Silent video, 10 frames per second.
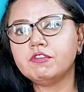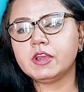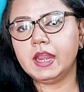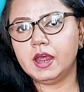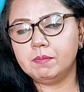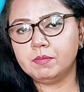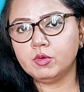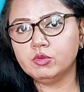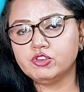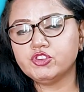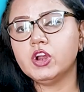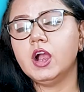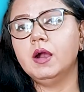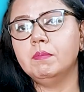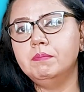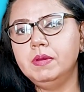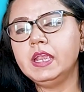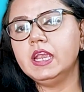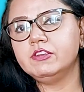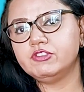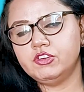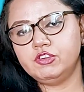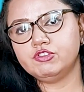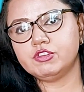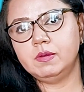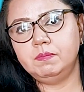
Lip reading: can approach a big institutional